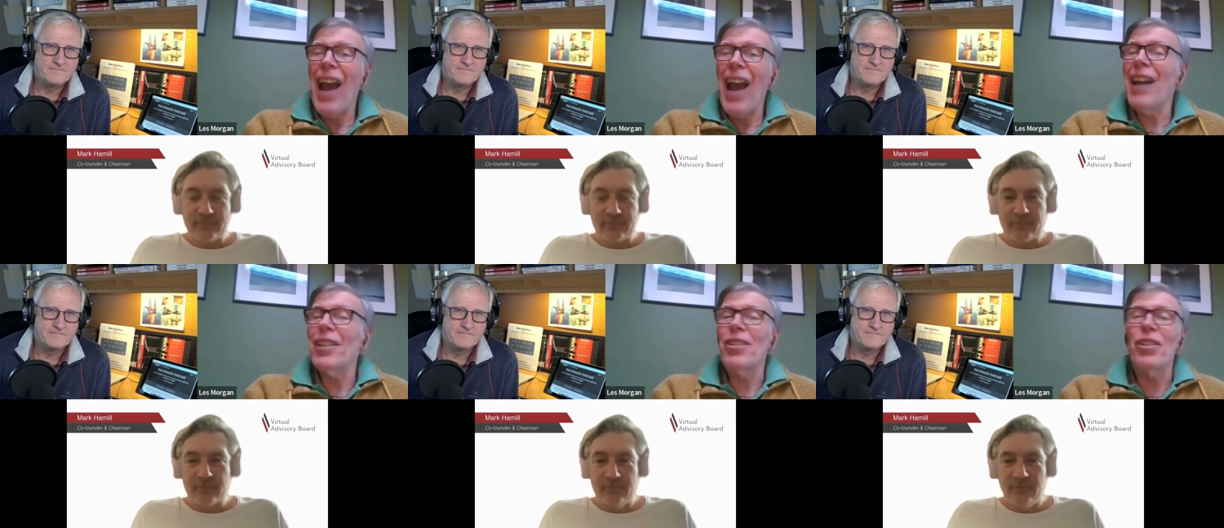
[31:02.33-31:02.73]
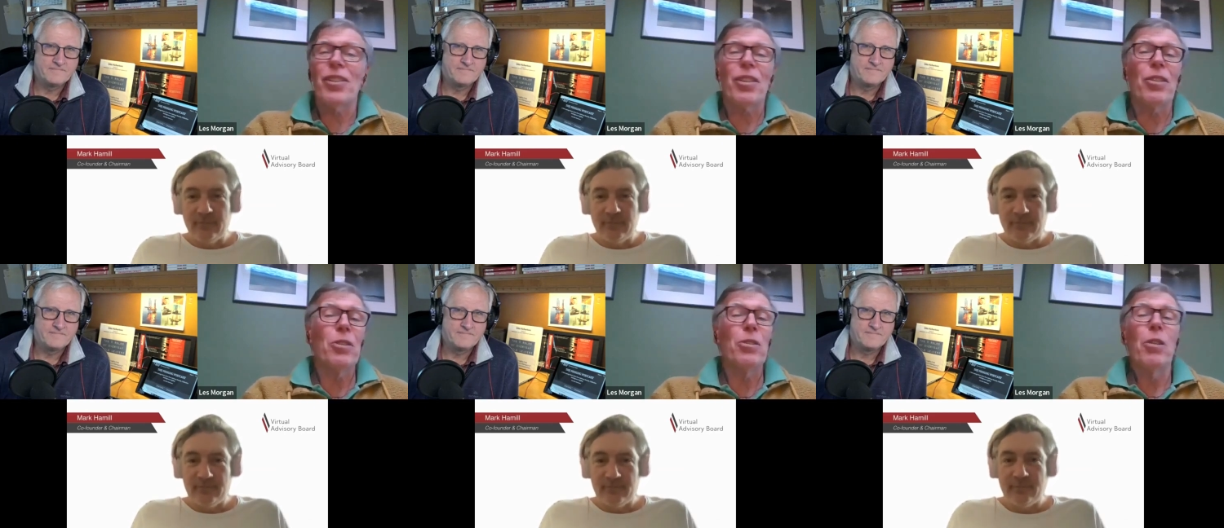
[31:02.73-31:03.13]
Speaker 1: I
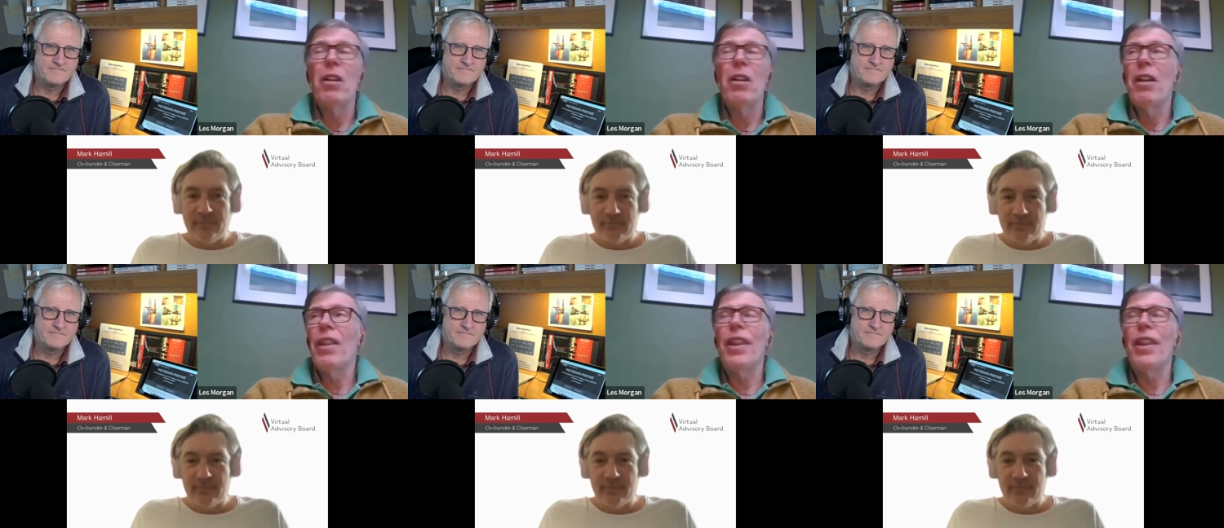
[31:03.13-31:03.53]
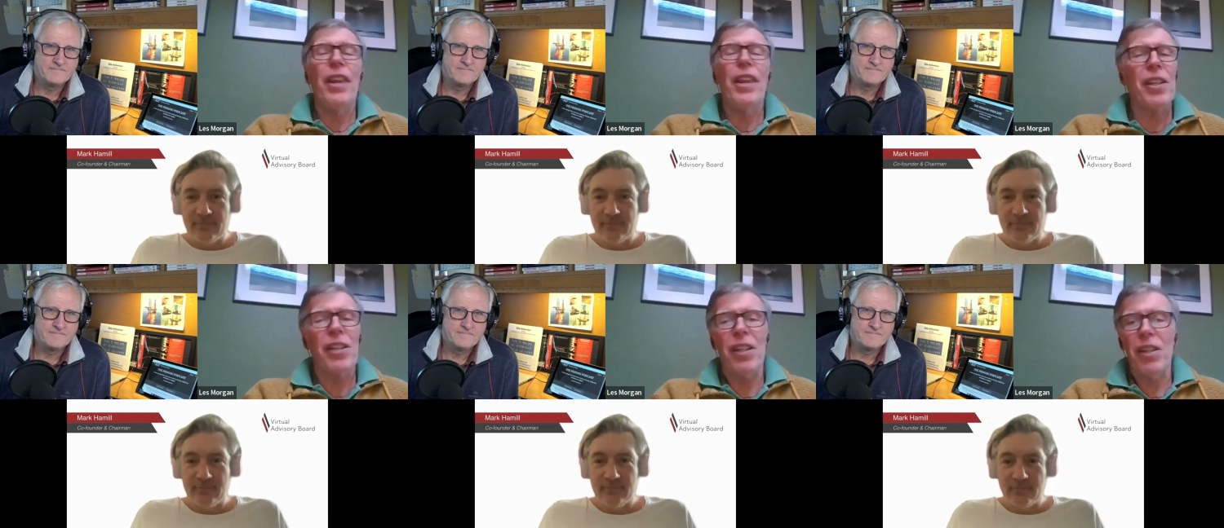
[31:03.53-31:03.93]
just go,
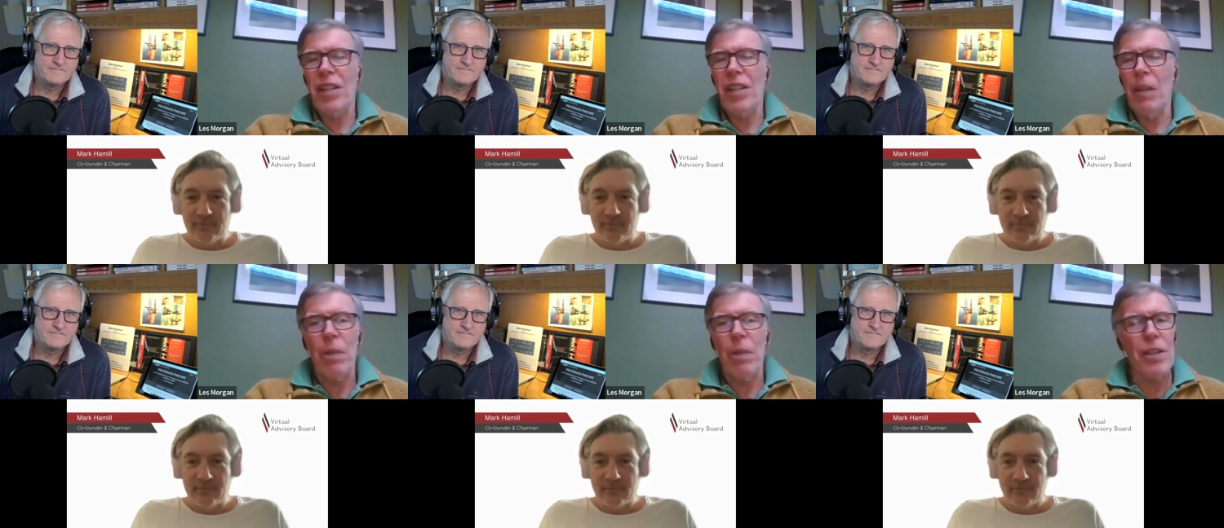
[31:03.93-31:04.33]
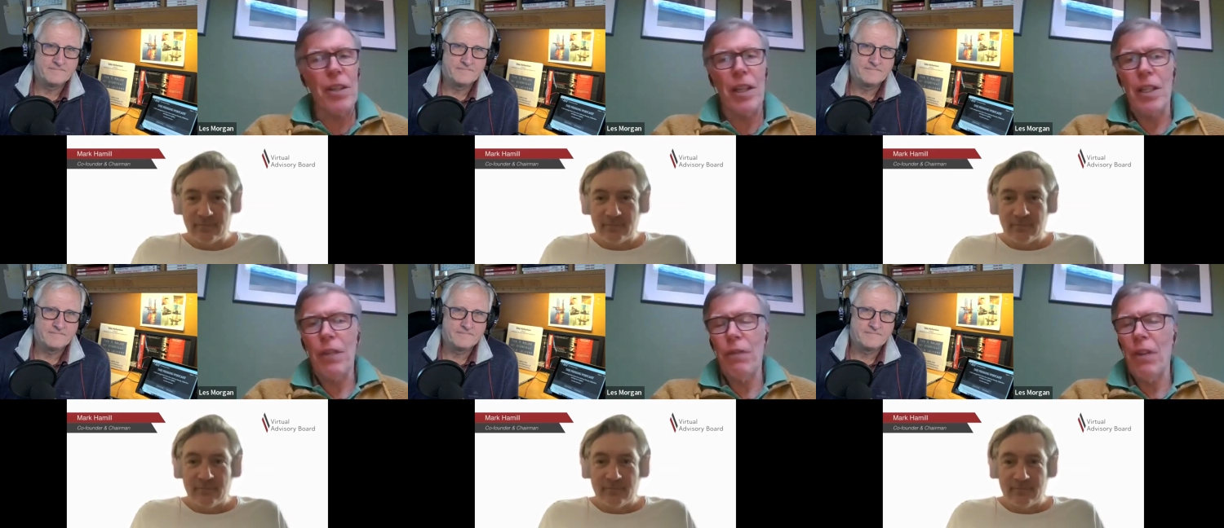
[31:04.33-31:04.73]
this is the
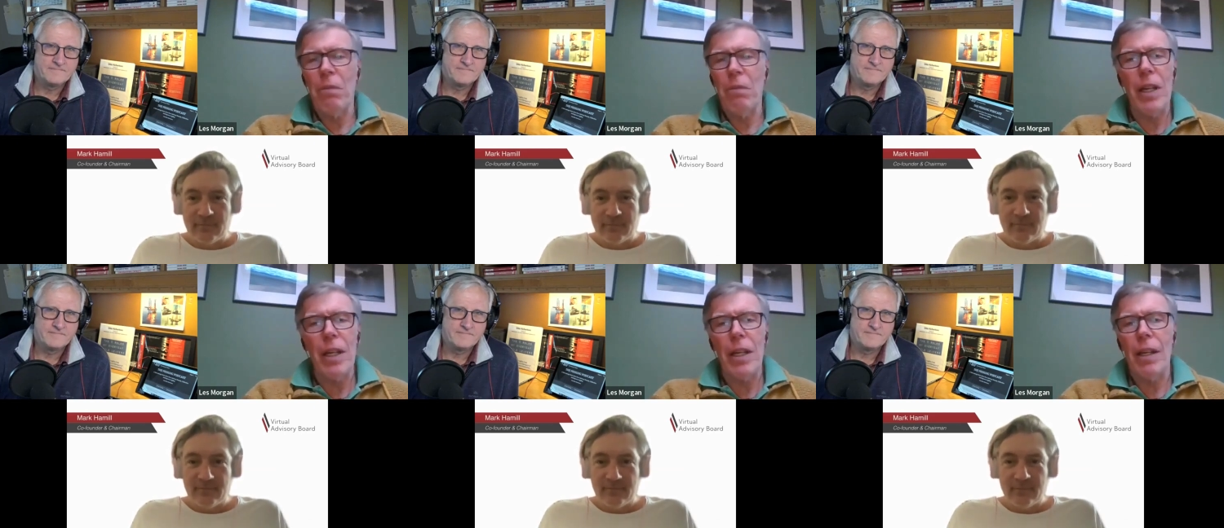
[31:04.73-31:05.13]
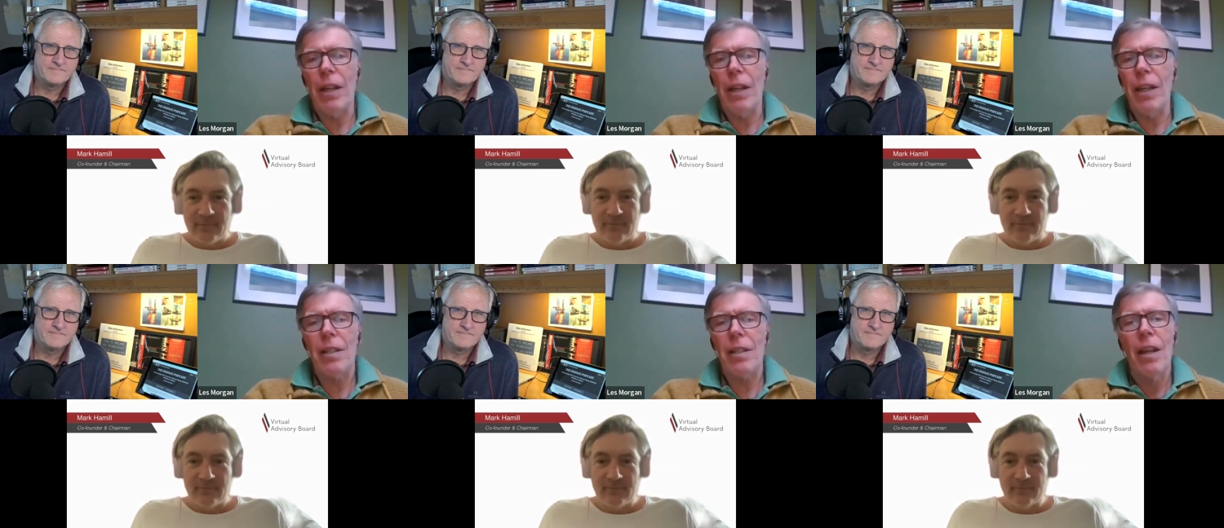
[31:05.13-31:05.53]
business for me.
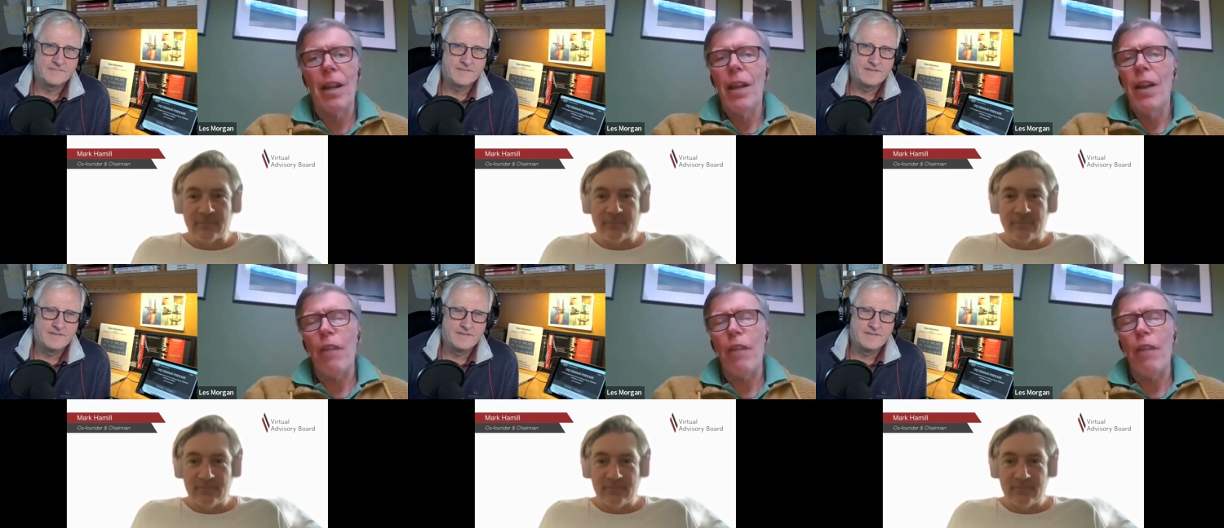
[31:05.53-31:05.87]
This, mm.